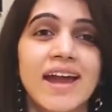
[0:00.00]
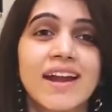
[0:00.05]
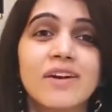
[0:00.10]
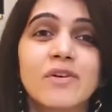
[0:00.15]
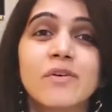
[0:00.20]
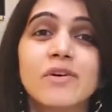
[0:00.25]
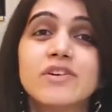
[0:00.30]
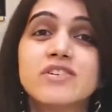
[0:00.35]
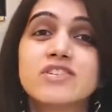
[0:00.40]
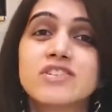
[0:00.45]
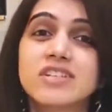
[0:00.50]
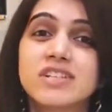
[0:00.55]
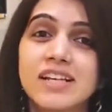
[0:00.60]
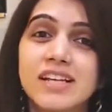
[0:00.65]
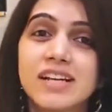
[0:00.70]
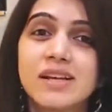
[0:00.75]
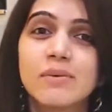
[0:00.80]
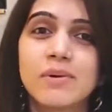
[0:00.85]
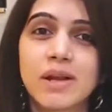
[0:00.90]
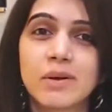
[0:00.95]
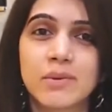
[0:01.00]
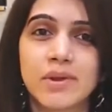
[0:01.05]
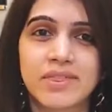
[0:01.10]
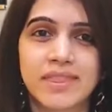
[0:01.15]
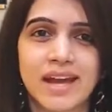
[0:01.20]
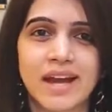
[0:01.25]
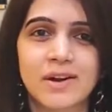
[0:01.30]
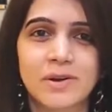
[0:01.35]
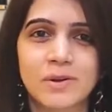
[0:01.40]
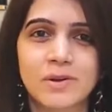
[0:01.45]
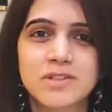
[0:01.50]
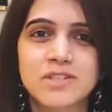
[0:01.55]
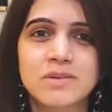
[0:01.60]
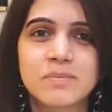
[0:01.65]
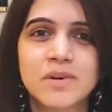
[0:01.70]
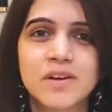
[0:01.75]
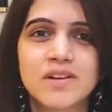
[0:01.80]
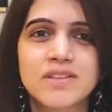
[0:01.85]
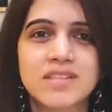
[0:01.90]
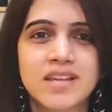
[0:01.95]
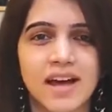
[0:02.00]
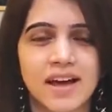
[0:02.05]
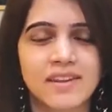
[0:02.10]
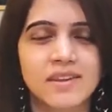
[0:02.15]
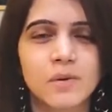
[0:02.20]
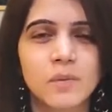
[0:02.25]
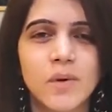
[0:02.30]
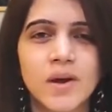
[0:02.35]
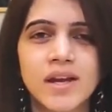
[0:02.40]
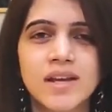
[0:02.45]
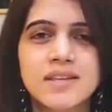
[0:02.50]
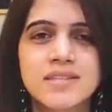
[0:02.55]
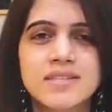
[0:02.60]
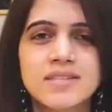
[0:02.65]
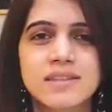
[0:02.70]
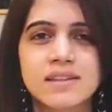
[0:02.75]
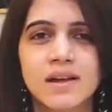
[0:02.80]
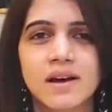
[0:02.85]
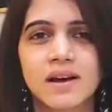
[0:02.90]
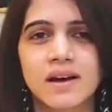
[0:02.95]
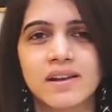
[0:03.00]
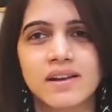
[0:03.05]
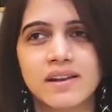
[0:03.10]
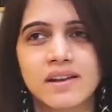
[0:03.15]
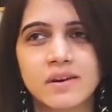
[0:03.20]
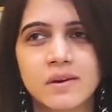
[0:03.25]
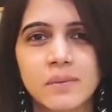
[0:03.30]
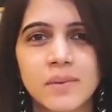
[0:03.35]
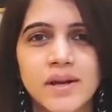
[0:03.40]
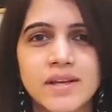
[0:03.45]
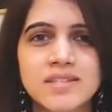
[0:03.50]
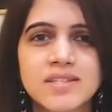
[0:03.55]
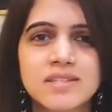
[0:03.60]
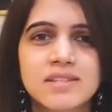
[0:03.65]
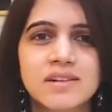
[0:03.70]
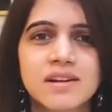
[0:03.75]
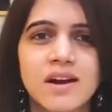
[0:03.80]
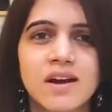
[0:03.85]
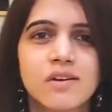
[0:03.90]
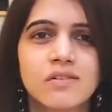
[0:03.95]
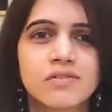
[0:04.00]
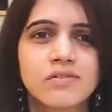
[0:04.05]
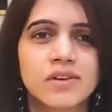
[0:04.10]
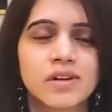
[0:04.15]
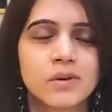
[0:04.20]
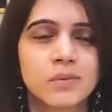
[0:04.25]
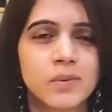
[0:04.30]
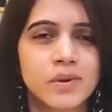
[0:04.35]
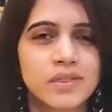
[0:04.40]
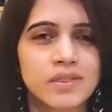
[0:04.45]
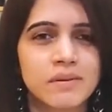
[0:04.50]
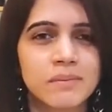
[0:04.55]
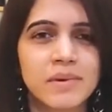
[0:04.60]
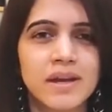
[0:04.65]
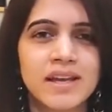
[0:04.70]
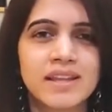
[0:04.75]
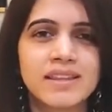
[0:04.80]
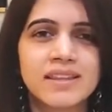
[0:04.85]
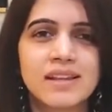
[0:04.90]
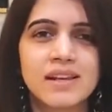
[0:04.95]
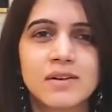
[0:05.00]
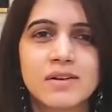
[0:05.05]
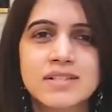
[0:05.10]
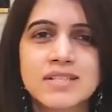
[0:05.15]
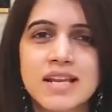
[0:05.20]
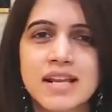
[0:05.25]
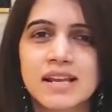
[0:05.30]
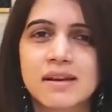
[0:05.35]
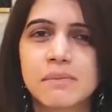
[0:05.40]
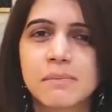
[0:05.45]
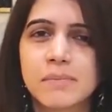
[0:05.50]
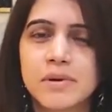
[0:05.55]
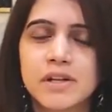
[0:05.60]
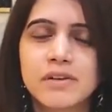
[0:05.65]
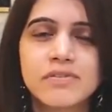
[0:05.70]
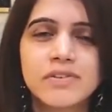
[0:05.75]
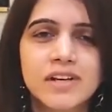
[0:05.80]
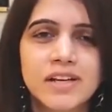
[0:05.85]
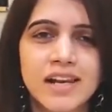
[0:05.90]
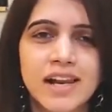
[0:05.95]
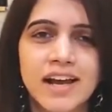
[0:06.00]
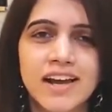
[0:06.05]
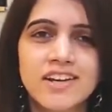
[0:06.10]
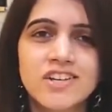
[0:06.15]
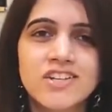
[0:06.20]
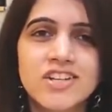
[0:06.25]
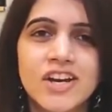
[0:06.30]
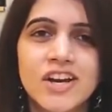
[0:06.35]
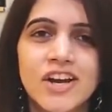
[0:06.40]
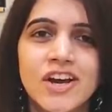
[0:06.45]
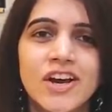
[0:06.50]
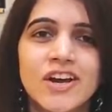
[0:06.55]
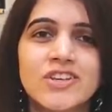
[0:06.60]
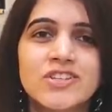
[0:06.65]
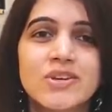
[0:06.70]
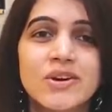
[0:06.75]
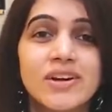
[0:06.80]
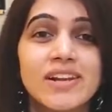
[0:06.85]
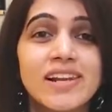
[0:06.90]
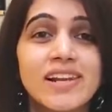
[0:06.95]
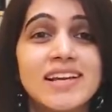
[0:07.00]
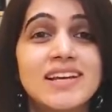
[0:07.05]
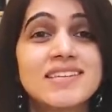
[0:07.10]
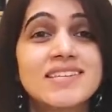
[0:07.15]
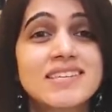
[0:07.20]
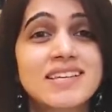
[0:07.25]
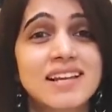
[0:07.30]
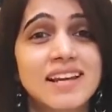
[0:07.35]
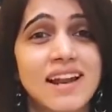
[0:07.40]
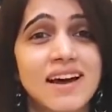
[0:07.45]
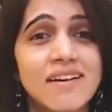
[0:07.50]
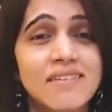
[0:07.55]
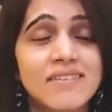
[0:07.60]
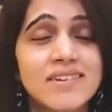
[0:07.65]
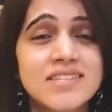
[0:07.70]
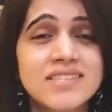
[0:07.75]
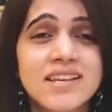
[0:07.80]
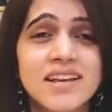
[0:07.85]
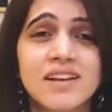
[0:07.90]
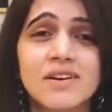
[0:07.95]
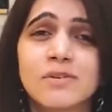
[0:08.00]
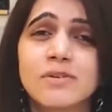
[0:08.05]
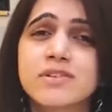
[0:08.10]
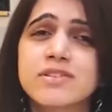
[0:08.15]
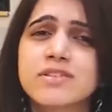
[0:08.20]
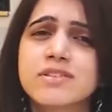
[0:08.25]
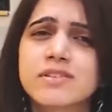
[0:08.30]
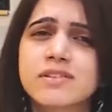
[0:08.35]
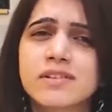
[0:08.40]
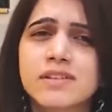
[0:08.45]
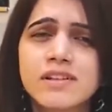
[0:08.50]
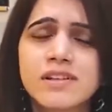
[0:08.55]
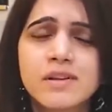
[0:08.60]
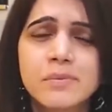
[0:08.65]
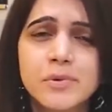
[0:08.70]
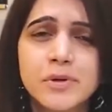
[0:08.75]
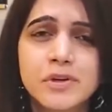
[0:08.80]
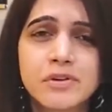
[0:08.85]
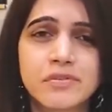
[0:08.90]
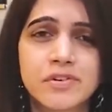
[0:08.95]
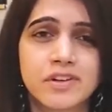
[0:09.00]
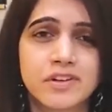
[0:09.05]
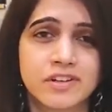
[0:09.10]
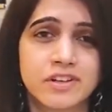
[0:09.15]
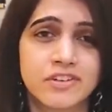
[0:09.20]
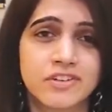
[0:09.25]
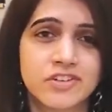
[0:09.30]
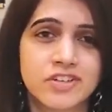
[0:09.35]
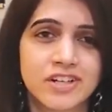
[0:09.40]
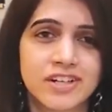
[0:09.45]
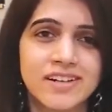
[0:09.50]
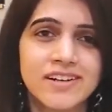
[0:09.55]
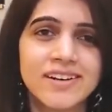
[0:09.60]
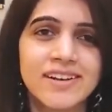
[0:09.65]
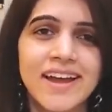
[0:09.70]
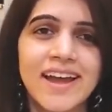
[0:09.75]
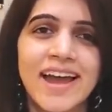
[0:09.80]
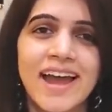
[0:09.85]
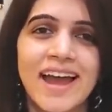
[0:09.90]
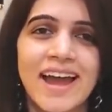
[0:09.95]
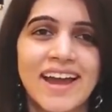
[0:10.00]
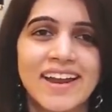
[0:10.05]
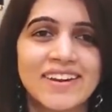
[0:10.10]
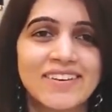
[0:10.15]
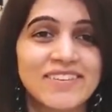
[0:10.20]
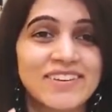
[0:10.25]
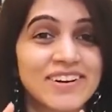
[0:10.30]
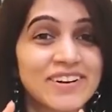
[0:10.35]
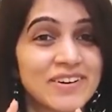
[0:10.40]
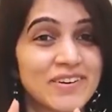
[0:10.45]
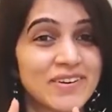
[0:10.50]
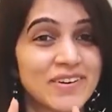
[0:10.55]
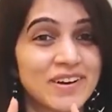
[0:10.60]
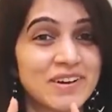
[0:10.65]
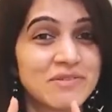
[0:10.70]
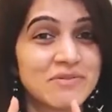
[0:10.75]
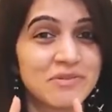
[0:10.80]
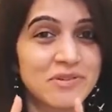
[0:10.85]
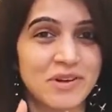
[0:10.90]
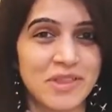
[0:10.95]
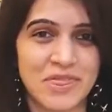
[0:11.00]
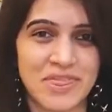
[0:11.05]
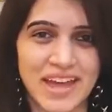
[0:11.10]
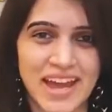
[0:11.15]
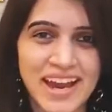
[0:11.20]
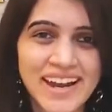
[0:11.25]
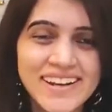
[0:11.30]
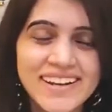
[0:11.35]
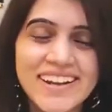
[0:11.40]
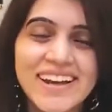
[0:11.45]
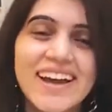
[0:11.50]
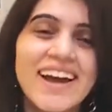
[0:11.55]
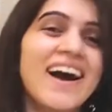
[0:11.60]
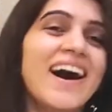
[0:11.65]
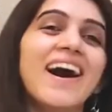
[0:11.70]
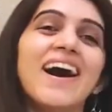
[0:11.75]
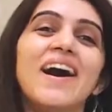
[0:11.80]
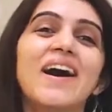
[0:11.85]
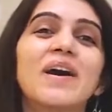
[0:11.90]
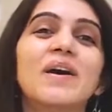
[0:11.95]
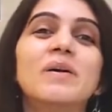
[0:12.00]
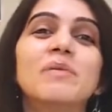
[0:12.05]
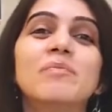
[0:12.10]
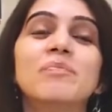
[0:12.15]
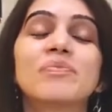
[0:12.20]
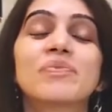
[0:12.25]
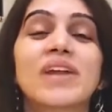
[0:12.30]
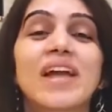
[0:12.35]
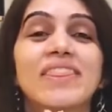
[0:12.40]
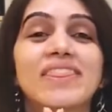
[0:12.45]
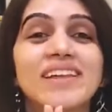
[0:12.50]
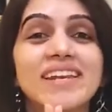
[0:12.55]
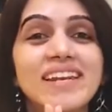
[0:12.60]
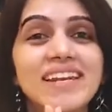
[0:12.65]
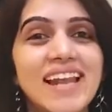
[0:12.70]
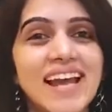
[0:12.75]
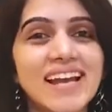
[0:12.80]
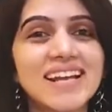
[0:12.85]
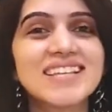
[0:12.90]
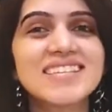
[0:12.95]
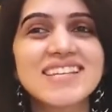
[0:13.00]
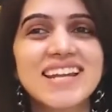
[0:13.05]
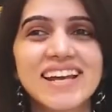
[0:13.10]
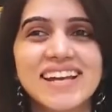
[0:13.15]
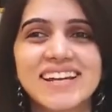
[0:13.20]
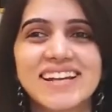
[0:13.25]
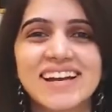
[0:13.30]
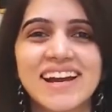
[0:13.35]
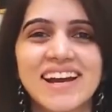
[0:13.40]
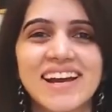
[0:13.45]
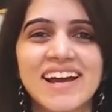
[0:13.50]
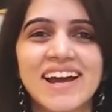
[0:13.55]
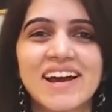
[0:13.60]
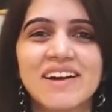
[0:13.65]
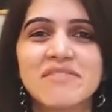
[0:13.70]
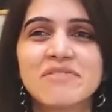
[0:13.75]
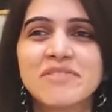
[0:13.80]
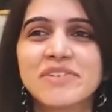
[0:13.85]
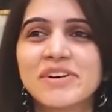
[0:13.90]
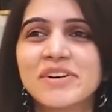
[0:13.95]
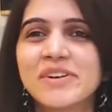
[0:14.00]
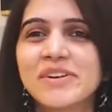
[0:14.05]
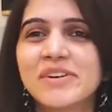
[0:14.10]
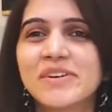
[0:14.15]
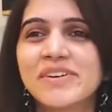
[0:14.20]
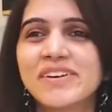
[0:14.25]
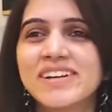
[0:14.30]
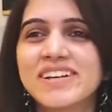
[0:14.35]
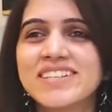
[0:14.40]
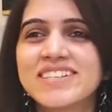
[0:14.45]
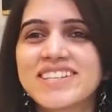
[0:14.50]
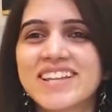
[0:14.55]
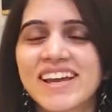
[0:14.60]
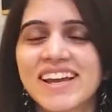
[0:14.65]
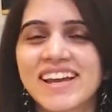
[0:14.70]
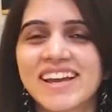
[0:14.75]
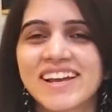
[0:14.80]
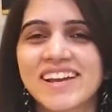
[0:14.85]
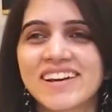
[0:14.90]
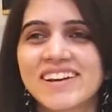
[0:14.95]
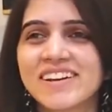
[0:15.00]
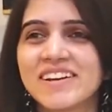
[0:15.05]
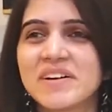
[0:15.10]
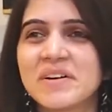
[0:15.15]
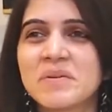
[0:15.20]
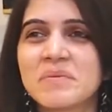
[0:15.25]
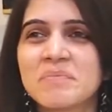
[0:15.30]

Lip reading: it goes really well with that also, because otherwise an Indo-Western outfit with the Mehndi looks like a bit of a clash. So a lace glove design looks really beautiful and intricate, and you can go in for that. The next idea I have for you is like